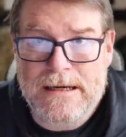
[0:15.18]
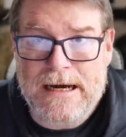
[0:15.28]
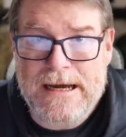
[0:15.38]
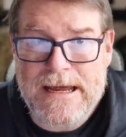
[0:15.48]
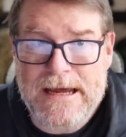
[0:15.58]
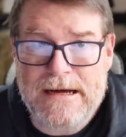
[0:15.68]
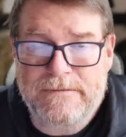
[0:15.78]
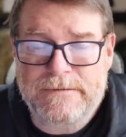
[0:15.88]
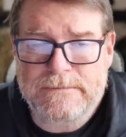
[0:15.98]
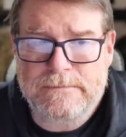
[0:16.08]
I
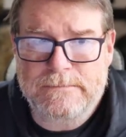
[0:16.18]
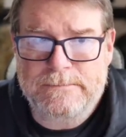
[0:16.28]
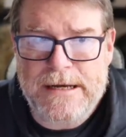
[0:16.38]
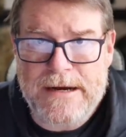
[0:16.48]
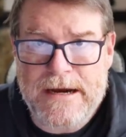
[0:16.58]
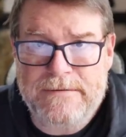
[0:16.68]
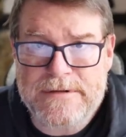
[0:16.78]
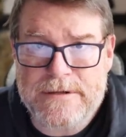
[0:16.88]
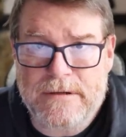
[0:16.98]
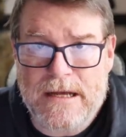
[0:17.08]
have about
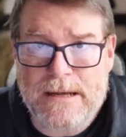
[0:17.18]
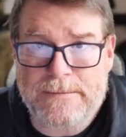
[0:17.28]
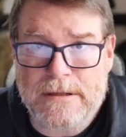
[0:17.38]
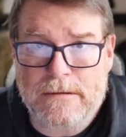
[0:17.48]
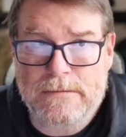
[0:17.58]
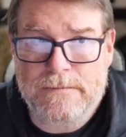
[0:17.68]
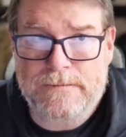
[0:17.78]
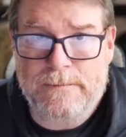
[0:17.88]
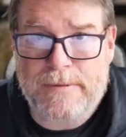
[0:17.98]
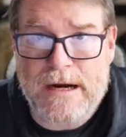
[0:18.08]
every single optic
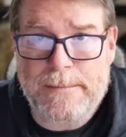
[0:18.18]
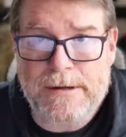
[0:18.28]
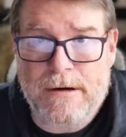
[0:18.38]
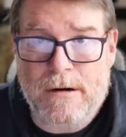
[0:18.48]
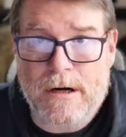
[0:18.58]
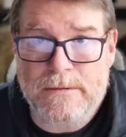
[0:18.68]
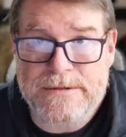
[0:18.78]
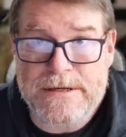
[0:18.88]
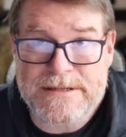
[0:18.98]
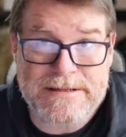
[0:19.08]
from Primary
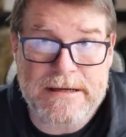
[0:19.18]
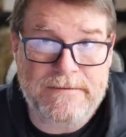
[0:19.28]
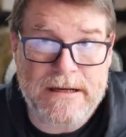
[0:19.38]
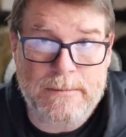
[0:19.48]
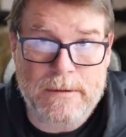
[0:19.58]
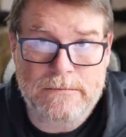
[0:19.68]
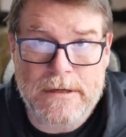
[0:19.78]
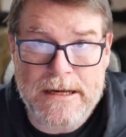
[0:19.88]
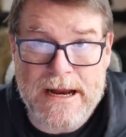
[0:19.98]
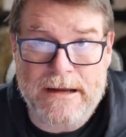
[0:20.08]
Arms that is available
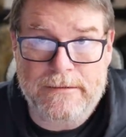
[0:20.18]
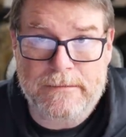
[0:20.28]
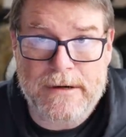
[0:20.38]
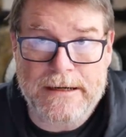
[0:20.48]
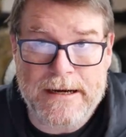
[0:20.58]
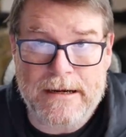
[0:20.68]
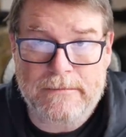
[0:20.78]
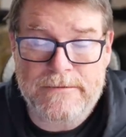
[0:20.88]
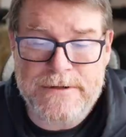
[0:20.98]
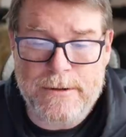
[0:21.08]
and out right now.
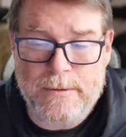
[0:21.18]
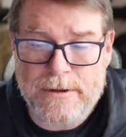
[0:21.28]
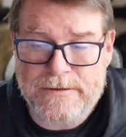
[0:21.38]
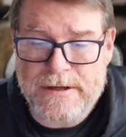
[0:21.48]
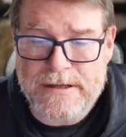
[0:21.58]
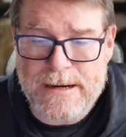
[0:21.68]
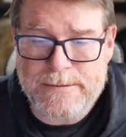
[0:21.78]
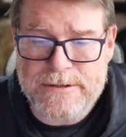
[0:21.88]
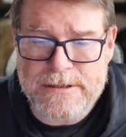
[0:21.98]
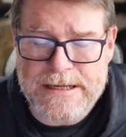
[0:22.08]
So we're going to take the
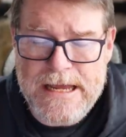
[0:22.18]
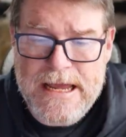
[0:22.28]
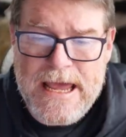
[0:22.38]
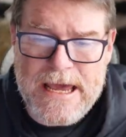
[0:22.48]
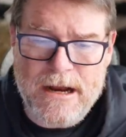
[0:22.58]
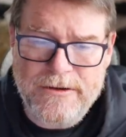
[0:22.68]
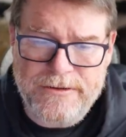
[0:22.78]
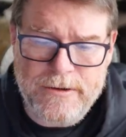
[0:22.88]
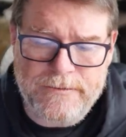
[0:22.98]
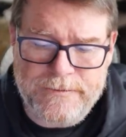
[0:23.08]
opportunity. And
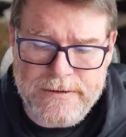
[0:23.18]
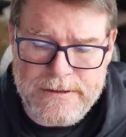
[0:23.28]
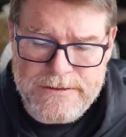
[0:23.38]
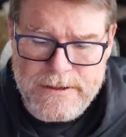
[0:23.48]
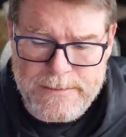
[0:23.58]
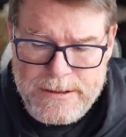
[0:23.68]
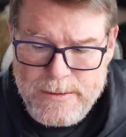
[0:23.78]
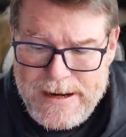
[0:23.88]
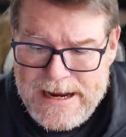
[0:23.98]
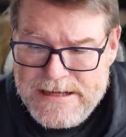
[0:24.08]
also for the gentleman
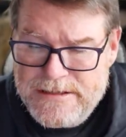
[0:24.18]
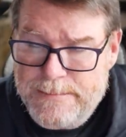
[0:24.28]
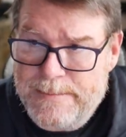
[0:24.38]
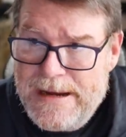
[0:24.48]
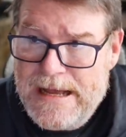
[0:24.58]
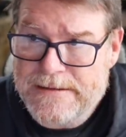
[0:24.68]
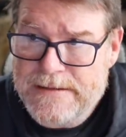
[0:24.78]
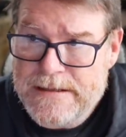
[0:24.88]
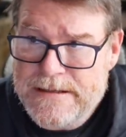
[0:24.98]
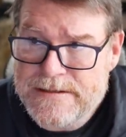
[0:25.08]
who asked
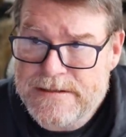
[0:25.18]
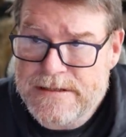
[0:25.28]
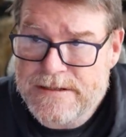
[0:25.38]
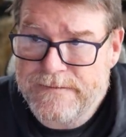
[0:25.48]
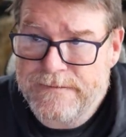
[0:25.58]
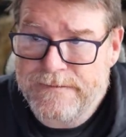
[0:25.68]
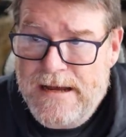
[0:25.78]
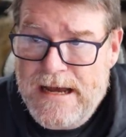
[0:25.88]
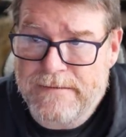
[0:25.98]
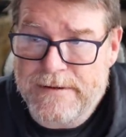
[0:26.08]
about the
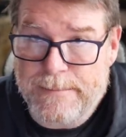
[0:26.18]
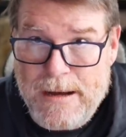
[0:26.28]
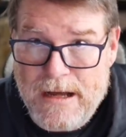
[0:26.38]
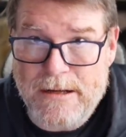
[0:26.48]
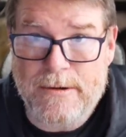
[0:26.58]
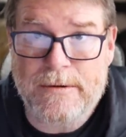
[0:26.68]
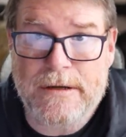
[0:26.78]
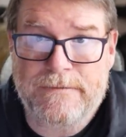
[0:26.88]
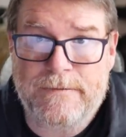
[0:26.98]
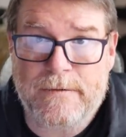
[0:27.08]
6.5, the Apollo
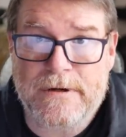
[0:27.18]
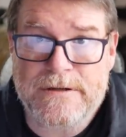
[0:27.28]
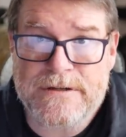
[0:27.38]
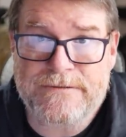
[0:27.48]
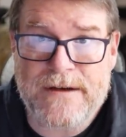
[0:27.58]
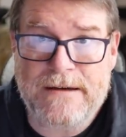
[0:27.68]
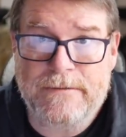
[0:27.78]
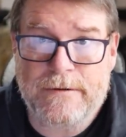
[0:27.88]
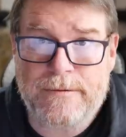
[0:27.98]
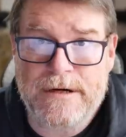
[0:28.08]
for the
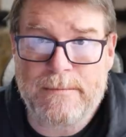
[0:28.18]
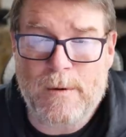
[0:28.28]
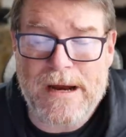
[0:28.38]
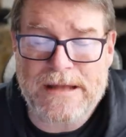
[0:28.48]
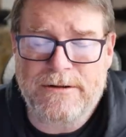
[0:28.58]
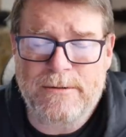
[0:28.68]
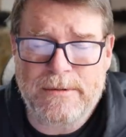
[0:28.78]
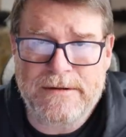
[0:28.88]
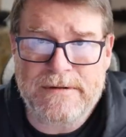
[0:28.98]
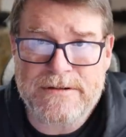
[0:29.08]
6.5 Creedmoor, I do
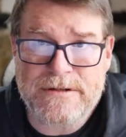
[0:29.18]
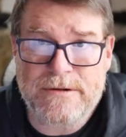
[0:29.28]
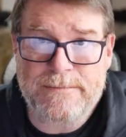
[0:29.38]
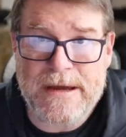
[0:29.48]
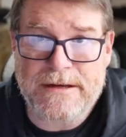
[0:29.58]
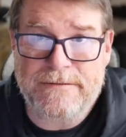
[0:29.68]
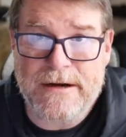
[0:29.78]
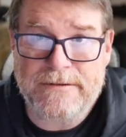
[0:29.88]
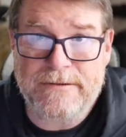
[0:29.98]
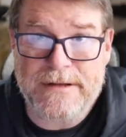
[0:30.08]
believe they still
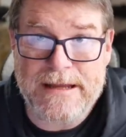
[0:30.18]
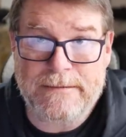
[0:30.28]
manufacture that